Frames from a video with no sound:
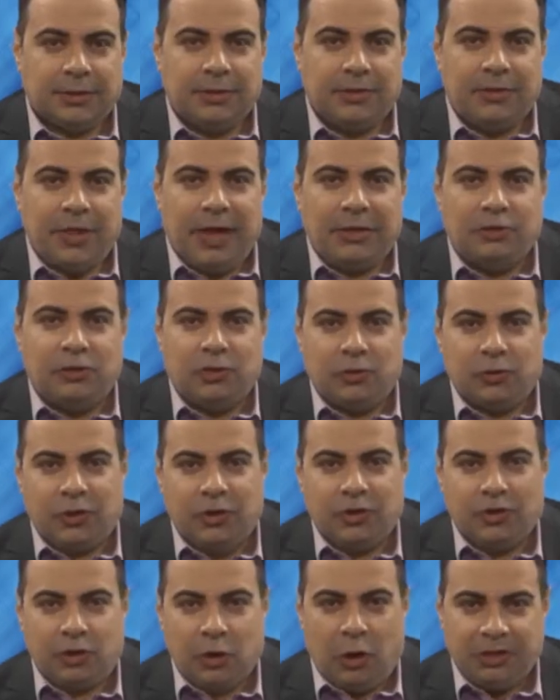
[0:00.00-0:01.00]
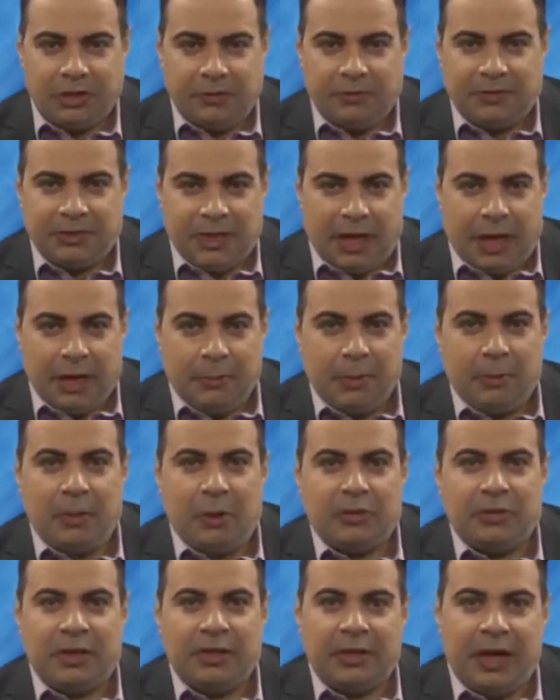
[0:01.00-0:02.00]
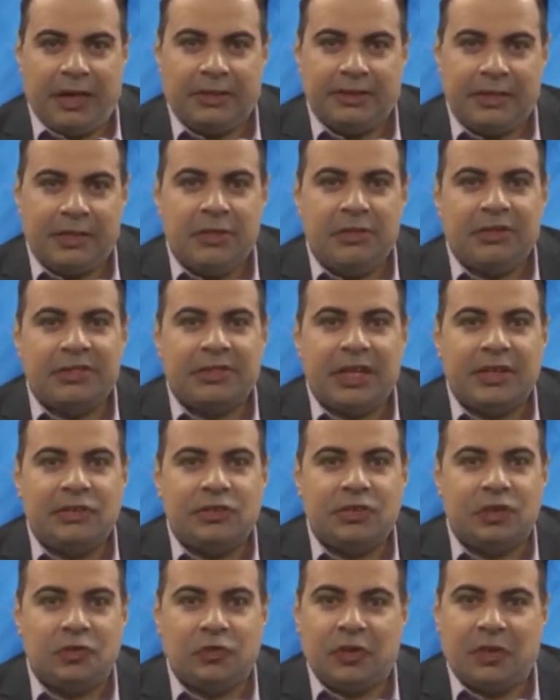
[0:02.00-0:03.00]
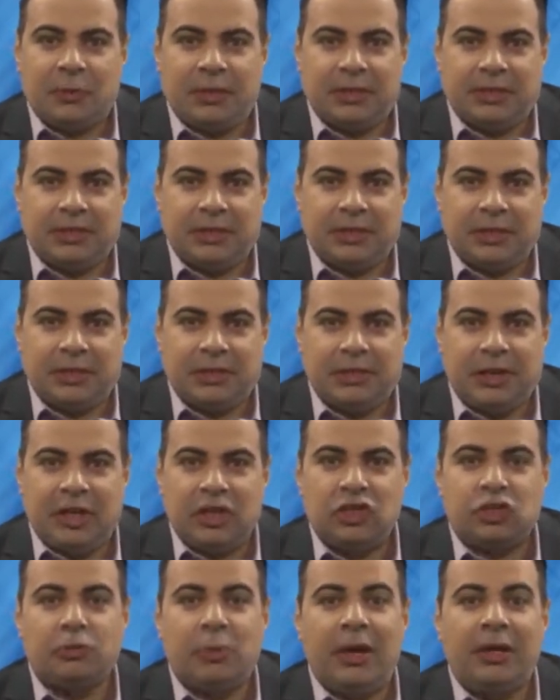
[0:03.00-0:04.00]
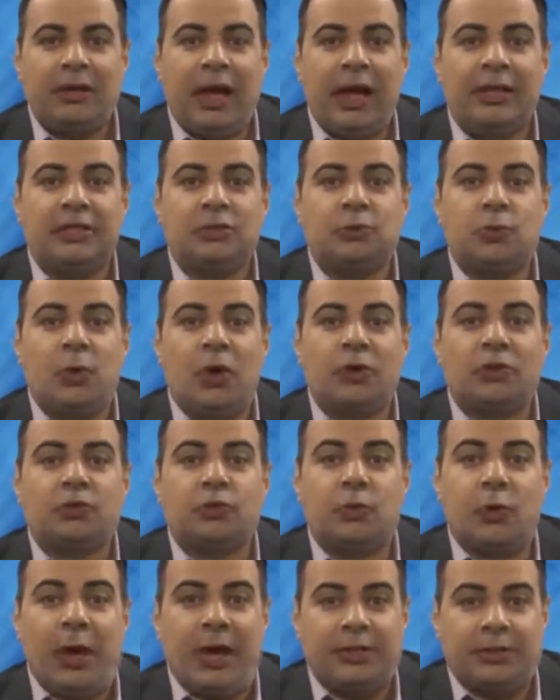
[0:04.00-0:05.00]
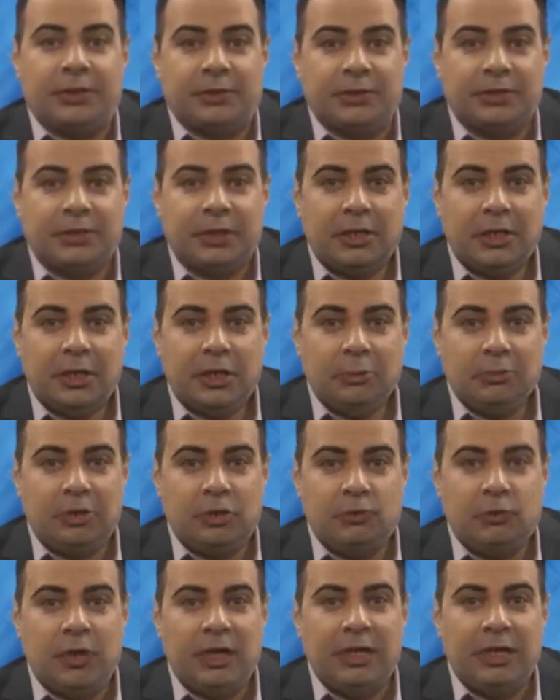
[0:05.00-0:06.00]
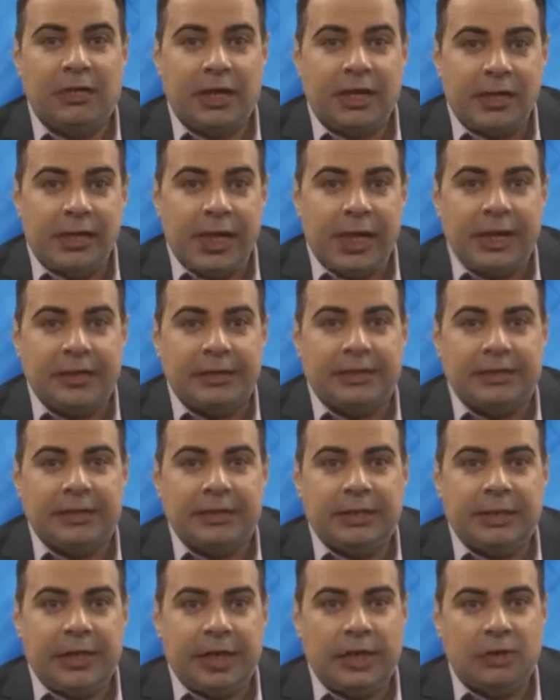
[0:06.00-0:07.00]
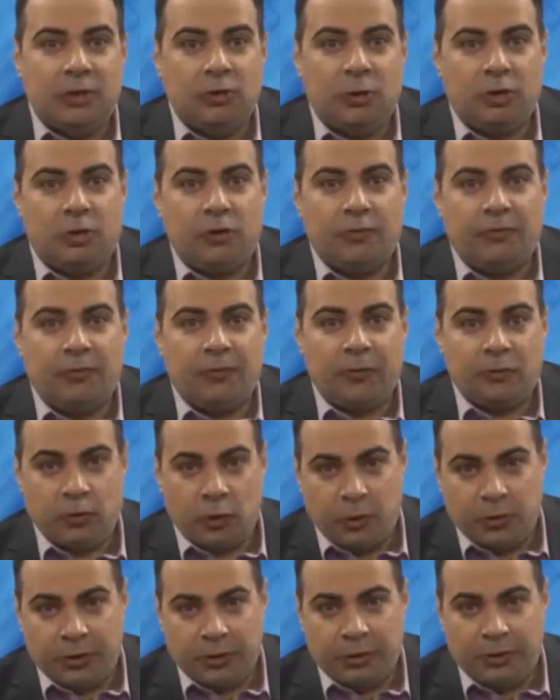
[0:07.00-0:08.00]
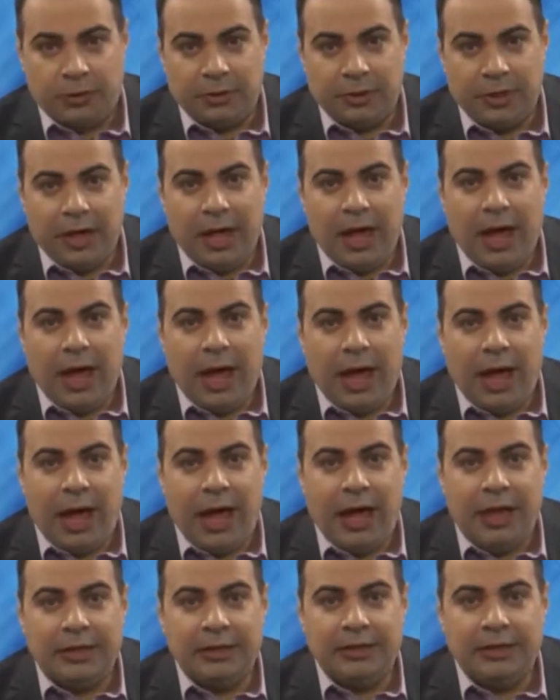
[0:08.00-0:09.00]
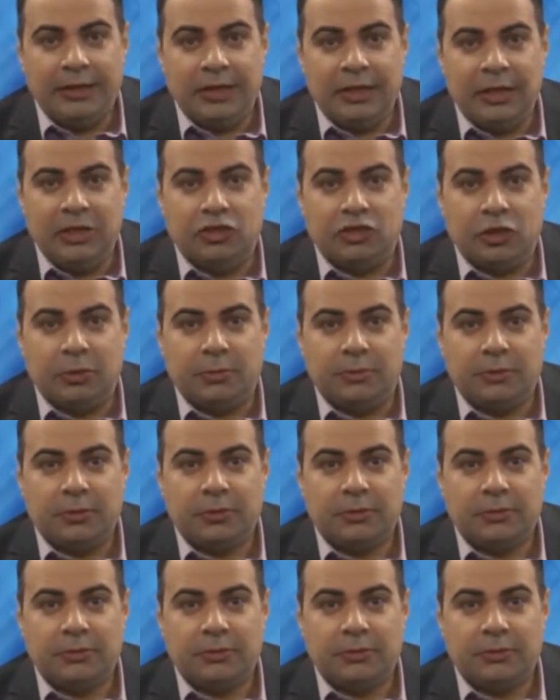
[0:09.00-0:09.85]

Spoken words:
that during Joseph's time, about the 19th century BC, the Ishmaelites were traders between Gilead in north of Jordan and Egypt.